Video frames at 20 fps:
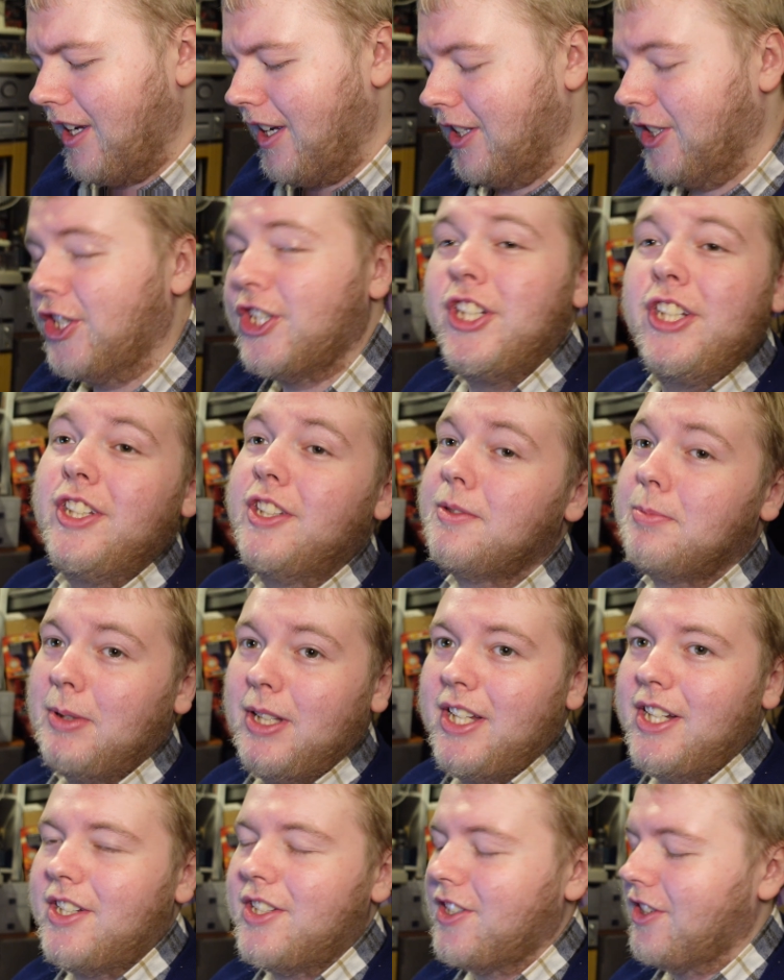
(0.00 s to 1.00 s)
she's
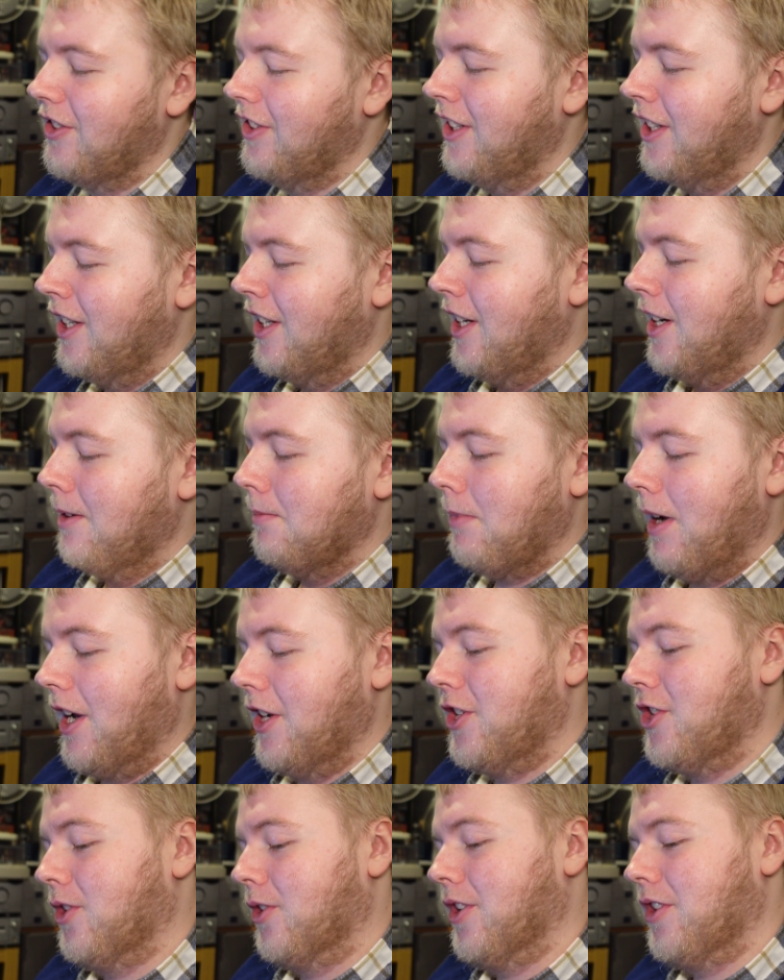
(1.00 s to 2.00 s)
played, sorry, by
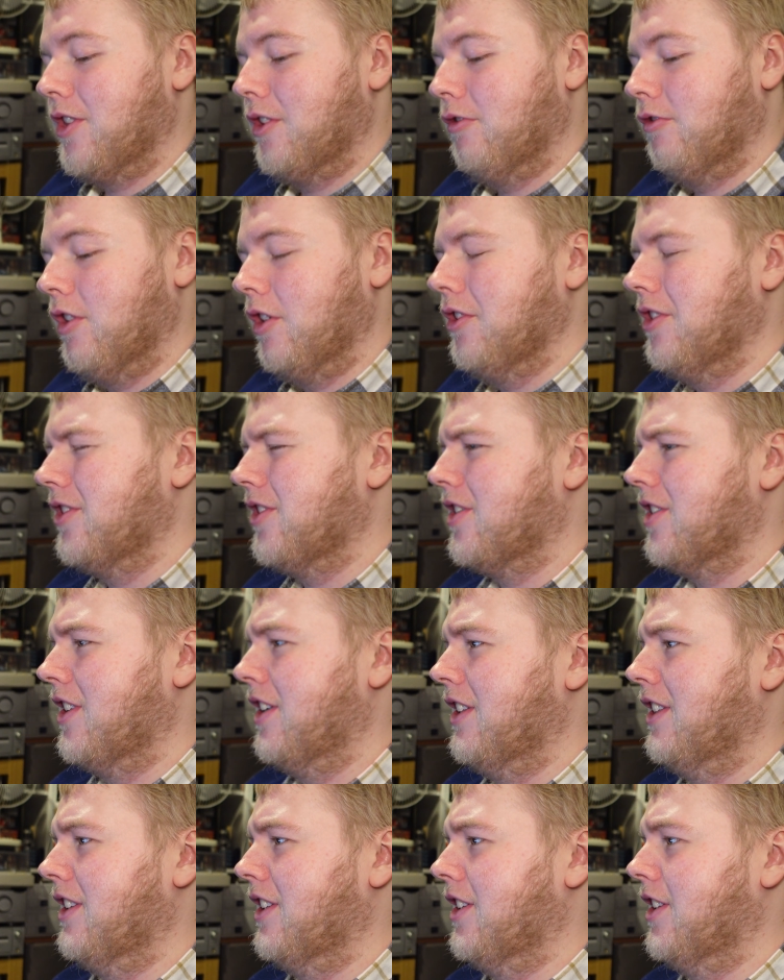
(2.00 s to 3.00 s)
Jonathan Ross
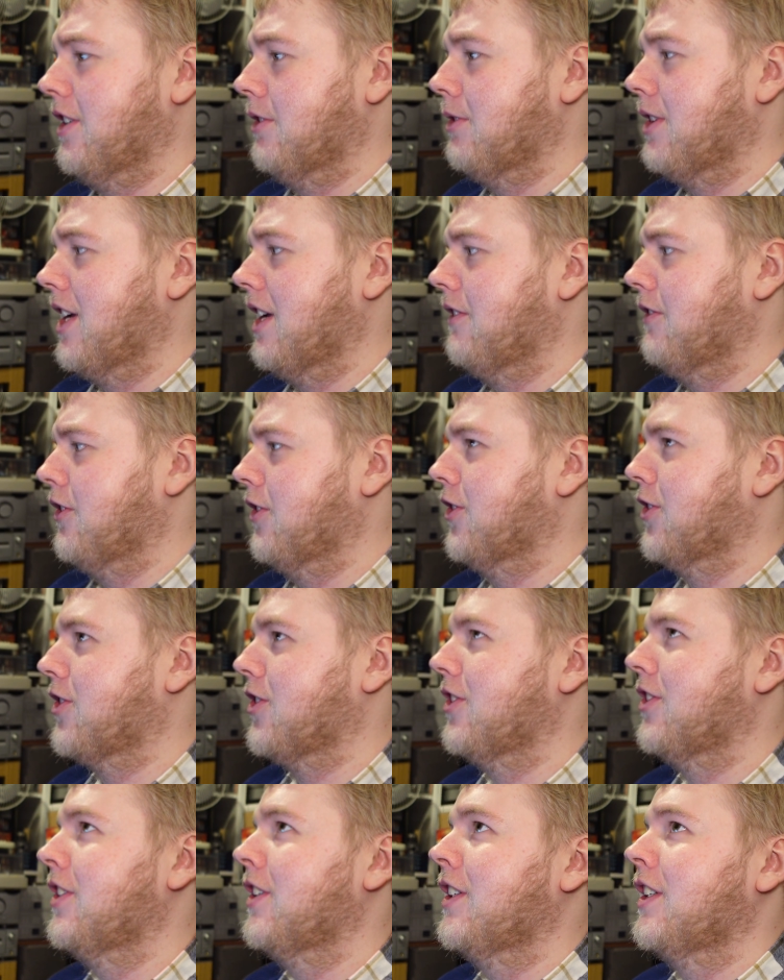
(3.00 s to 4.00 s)
in the UK
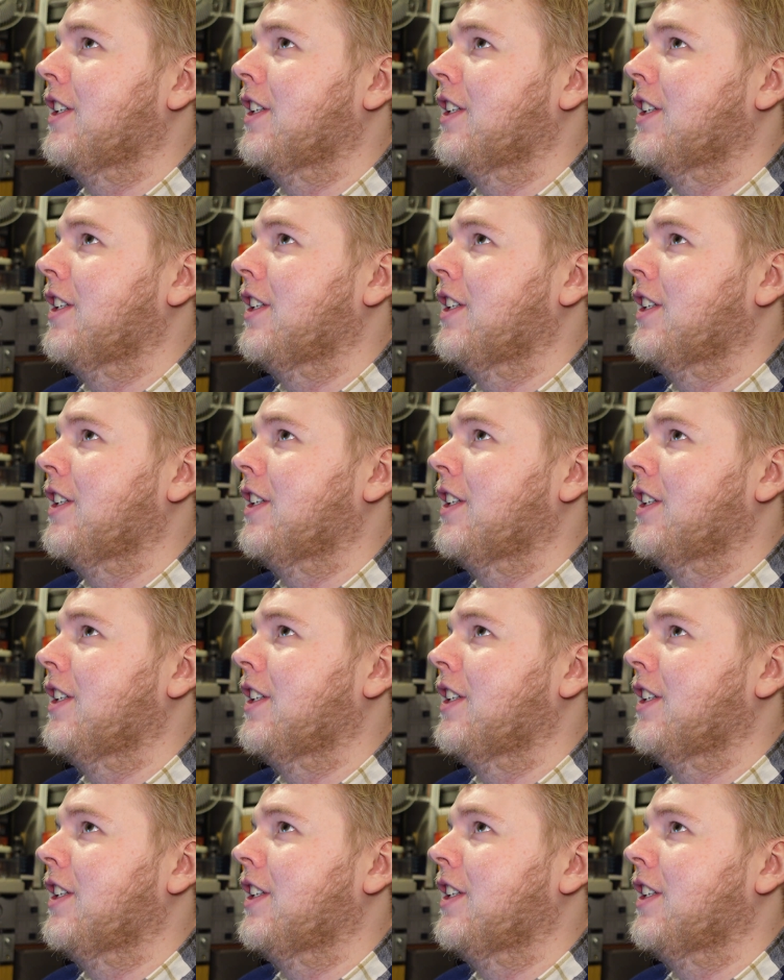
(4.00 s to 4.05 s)
version.